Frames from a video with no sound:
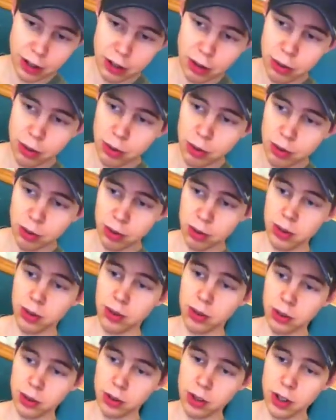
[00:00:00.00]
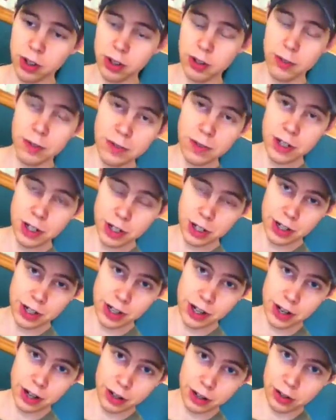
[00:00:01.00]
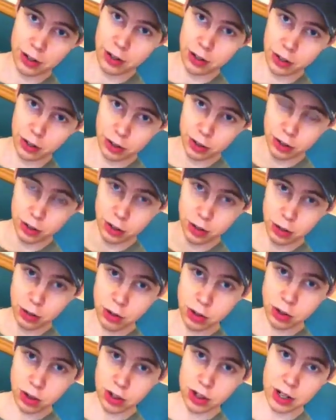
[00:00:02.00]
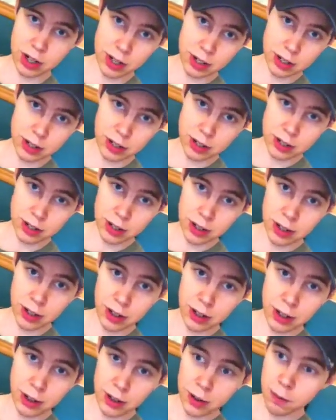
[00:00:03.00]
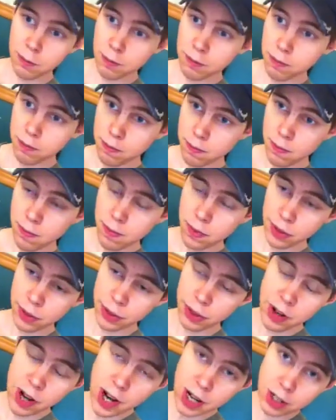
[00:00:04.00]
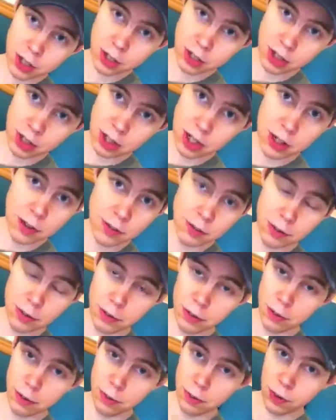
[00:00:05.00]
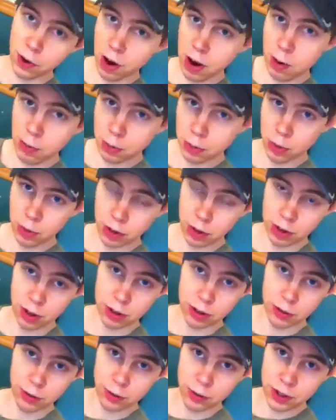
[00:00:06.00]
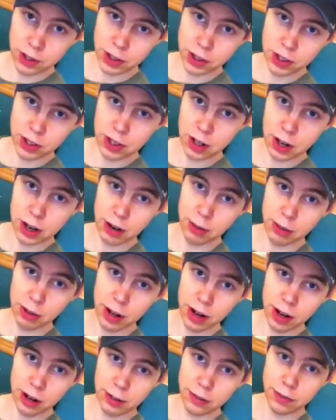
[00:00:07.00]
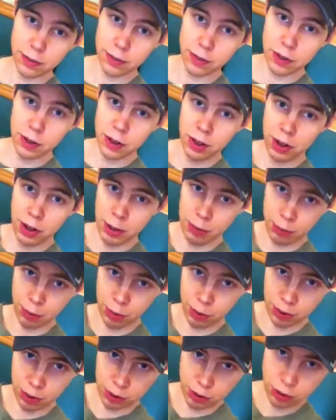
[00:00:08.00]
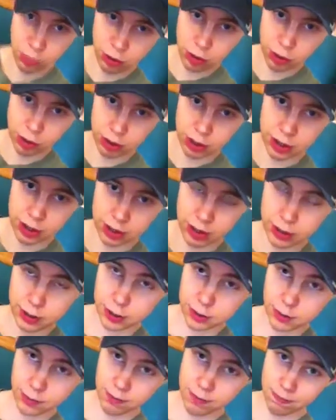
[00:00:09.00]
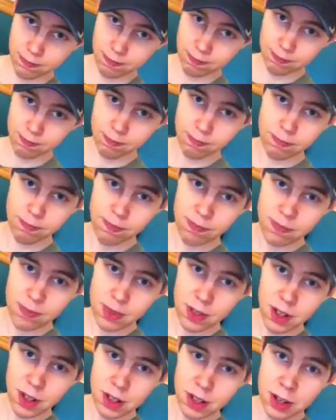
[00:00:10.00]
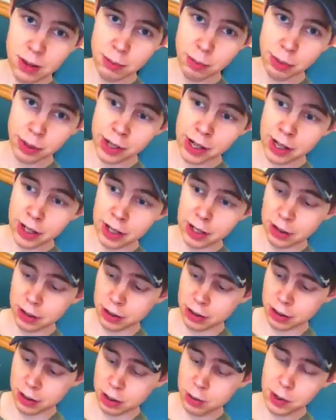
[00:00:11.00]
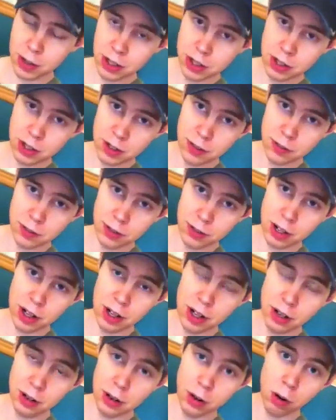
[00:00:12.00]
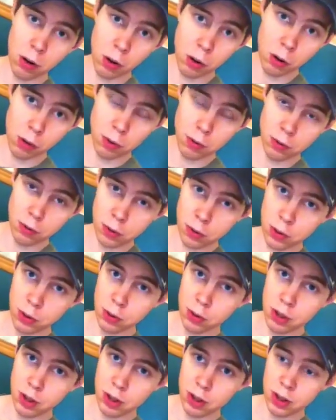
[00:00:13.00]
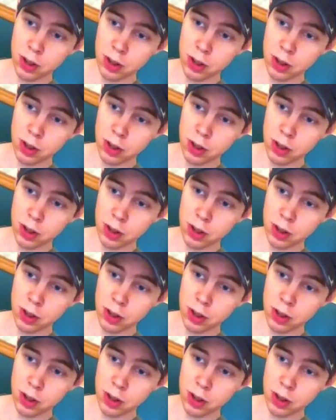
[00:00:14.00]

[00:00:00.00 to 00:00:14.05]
you look deficient in nutrients, they're actually even far more deficient in a lot of important nutrients than plant eaters, especially if they're eating a whole food,